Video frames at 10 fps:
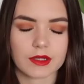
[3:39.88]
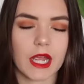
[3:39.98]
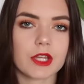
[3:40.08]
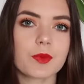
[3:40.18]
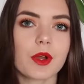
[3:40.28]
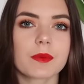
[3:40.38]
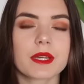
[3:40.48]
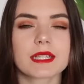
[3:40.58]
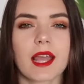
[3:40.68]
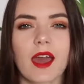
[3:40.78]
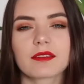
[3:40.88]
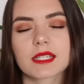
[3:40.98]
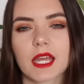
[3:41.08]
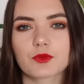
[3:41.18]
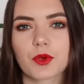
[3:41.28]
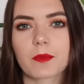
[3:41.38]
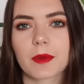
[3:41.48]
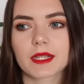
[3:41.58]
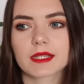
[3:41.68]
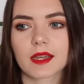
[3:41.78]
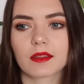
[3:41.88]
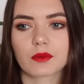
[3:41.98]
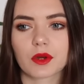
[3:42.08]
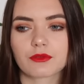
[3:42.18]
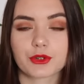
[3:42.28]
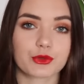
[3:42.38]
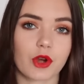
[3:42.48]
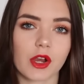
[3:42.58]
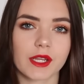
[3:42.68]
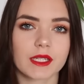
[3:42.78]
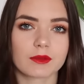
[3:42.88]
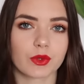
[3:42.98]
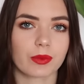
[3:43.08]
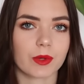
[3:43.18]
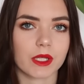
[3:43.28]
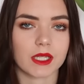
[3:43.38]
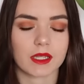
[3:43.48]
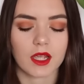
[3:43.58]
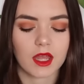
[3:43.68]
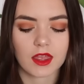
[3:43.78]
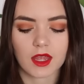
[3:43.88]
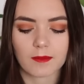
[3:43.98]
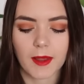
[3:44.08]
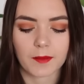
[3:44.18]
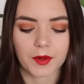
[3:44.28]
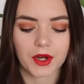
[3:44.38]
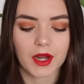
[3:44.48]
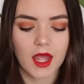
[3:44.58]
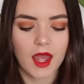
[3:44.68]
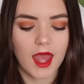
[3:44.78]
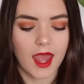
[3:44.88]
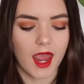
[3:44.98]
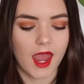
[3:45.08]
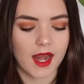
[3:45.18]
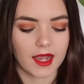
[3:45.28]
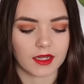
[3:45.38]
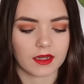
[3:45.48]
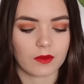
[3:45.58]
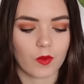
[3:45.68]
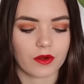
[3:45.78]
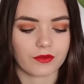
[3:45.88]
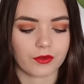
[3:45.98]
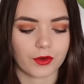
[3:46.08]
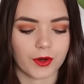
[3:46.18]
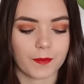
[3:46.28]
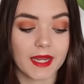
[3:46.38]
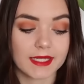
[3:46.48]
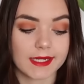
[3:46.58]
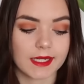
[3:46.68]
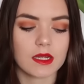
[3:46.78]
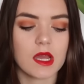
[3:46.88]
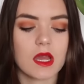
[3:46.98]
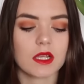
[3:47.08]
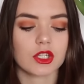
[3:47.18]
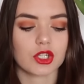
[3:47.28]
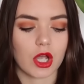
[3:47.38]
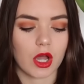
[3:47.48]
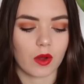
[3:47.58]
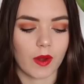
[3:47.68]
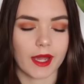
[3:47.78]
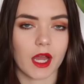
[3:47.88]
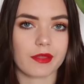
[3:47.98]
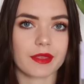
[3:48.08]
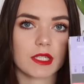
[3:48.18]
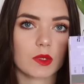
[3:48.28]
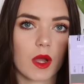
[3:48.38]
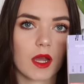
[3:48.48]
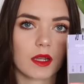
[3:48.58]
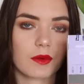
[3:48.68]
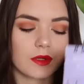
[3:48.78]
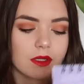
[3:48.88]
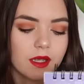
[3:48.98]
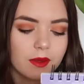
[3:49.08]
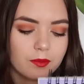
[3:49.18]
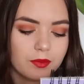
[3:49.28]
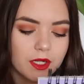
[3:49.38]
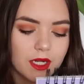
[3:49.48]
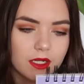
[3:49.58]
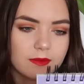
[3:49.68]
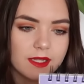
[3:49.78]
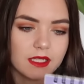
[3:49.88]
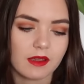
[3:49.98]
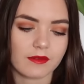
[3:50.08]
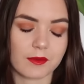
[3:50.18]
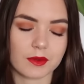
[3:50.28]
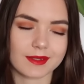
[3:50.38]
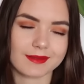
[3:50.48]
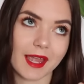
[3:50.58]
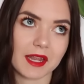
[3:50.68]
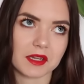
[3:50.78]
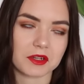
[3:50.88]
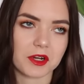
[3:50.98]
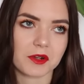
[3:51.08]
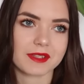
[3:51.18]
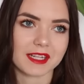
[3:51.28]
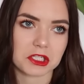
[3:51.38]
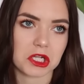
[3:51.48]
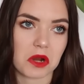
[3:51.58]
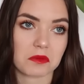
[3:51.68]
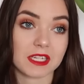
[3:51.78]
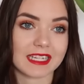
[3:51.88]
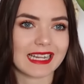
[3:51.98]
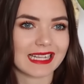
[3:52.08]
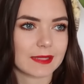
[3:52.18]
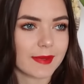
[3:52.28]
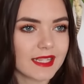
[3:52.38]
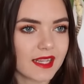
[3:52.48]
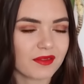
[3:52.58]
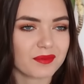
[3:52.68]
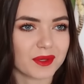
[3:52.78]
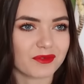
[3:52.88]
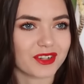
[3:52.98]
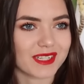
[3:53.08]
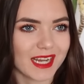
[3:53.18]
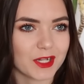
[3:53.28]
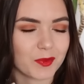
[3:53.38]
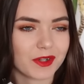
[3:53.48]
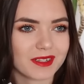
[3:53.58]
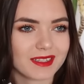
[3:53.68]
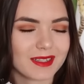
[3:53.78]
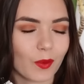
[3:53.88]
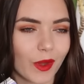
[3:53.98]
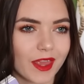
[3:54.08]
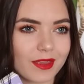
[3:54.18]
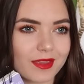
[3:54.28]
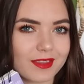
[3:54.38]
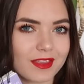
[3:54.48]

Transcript: new sketchbook because I have a sketchbook, but it's like the one for drawing with really thin paper, and I needed one for painting, so I got this one. It was like pretty inexpensive. It was €8. That's not really inexpensive, but for sketchbooks with